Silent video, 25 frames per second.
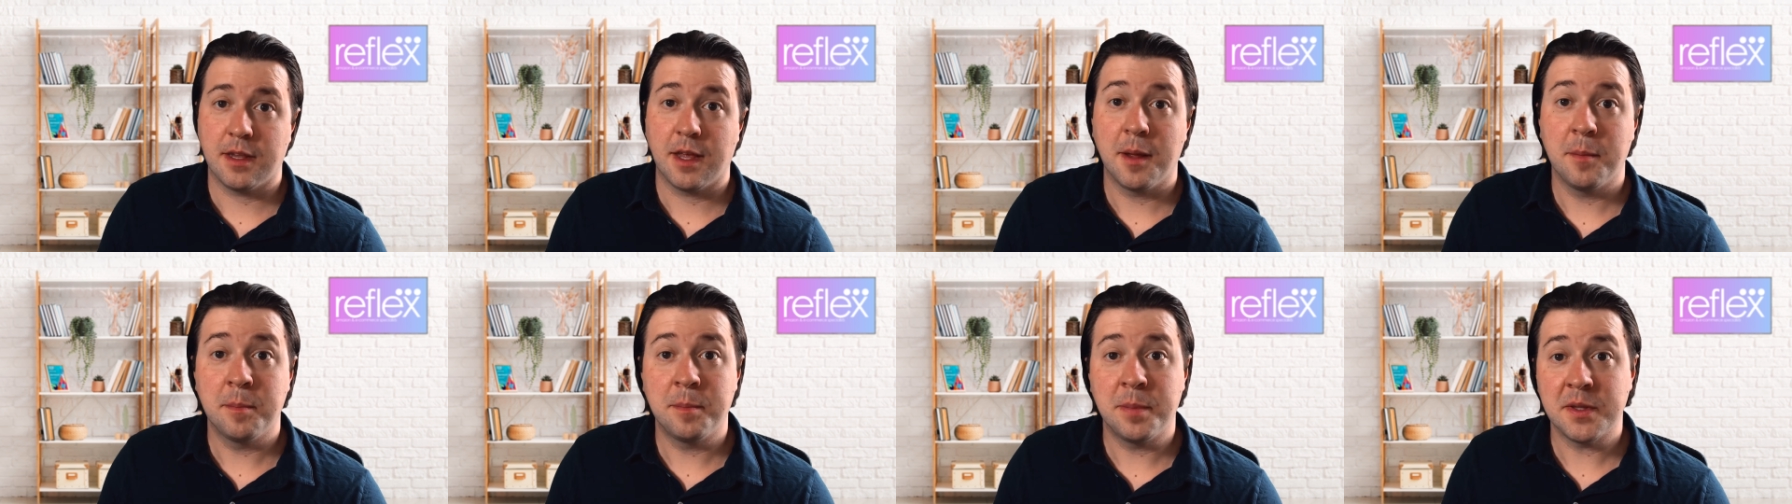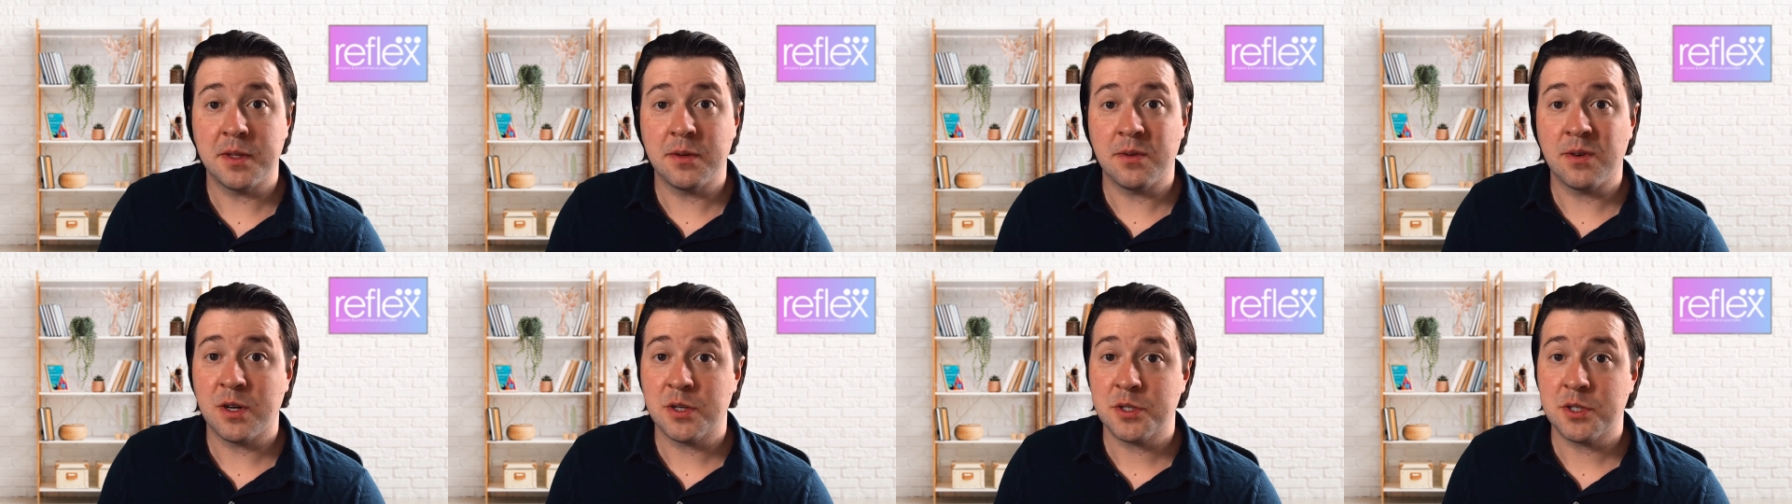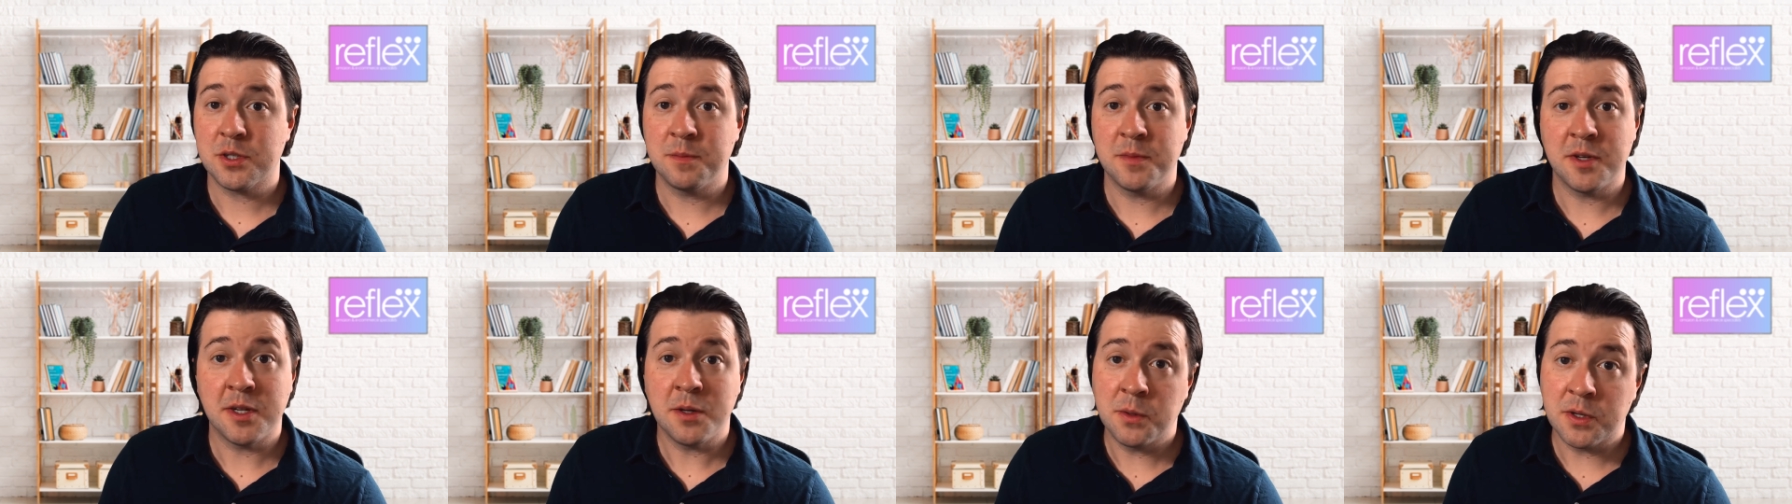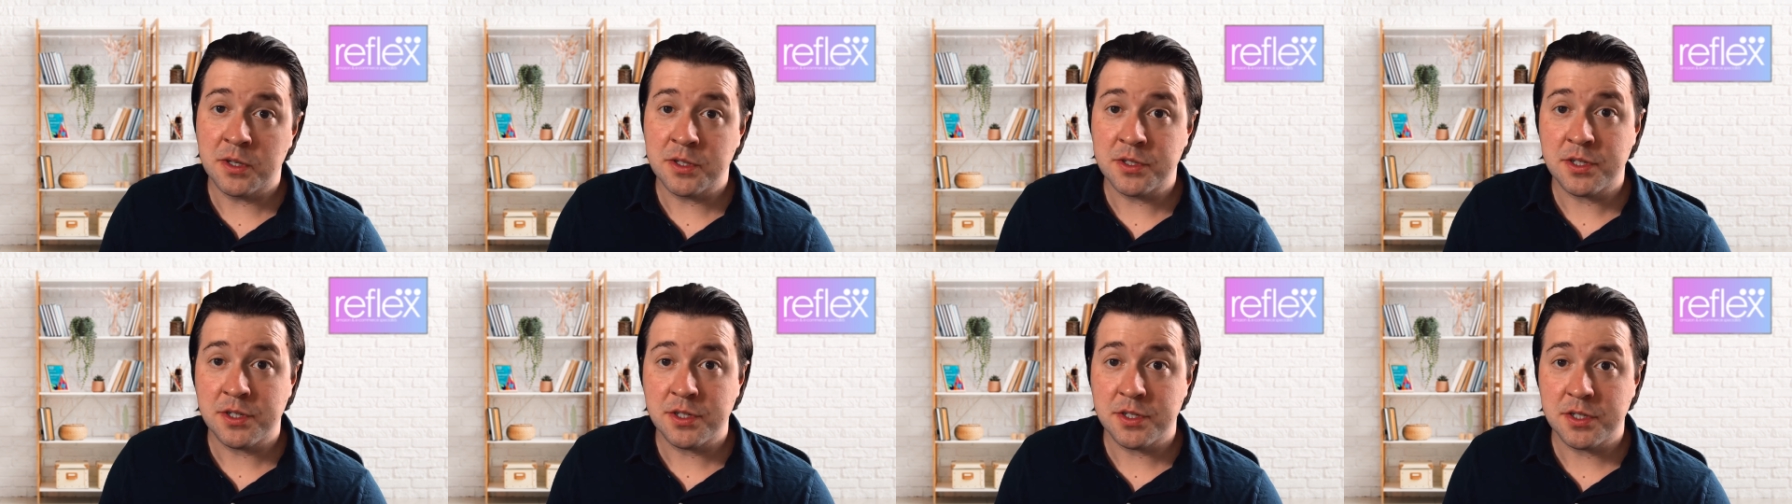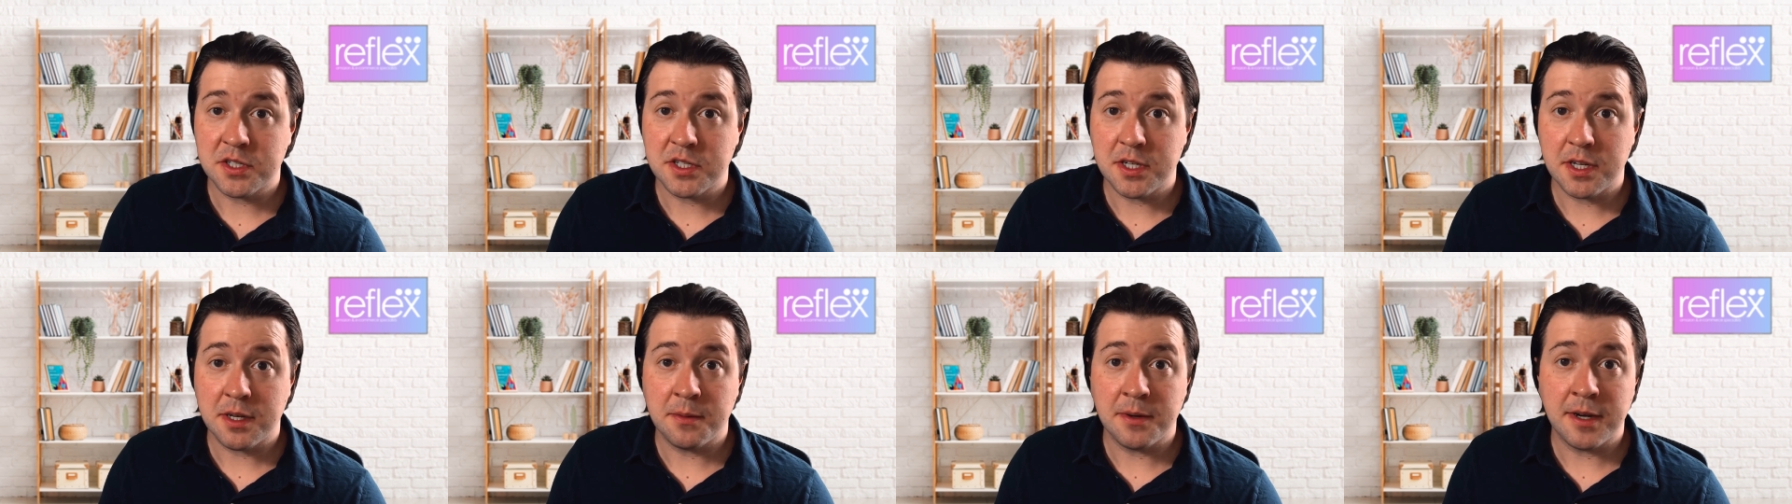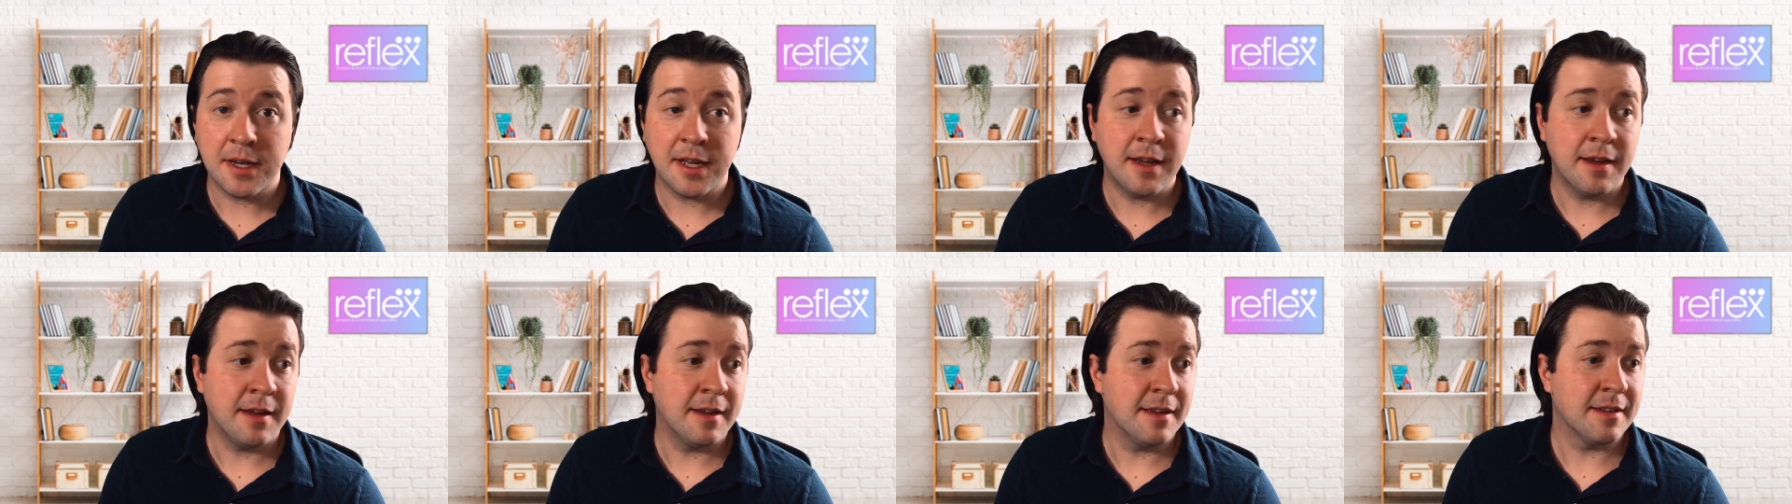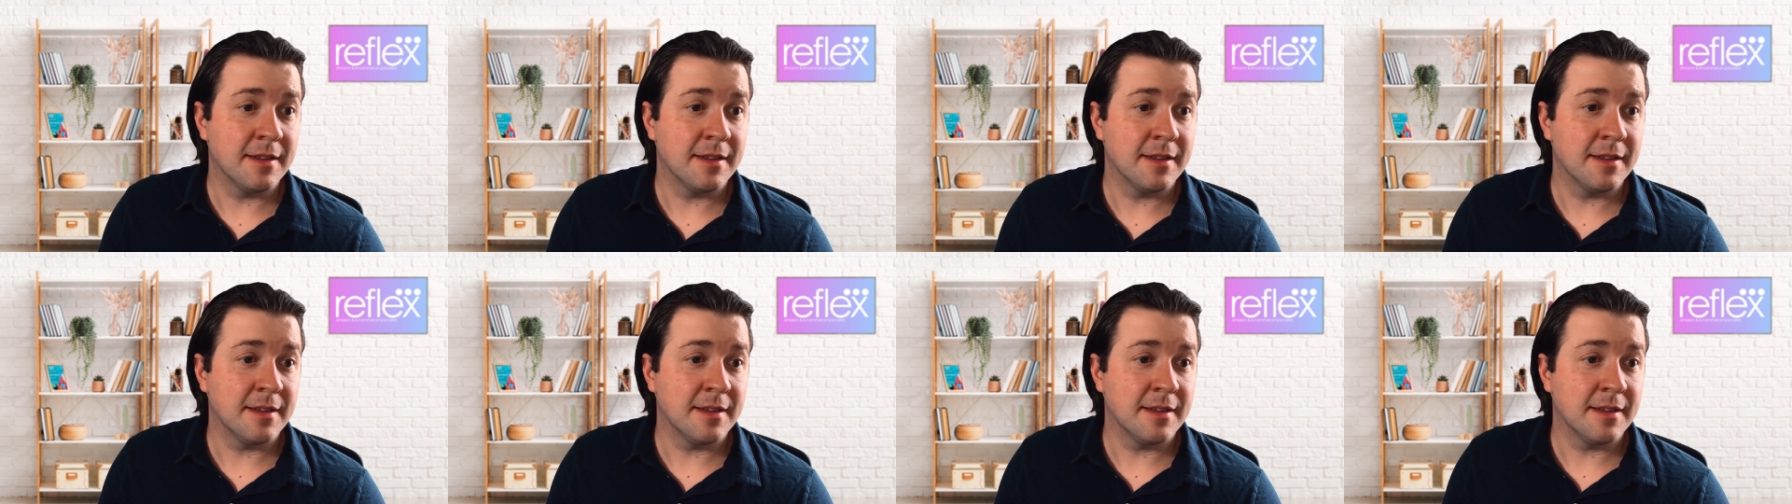But there are some nuances to it,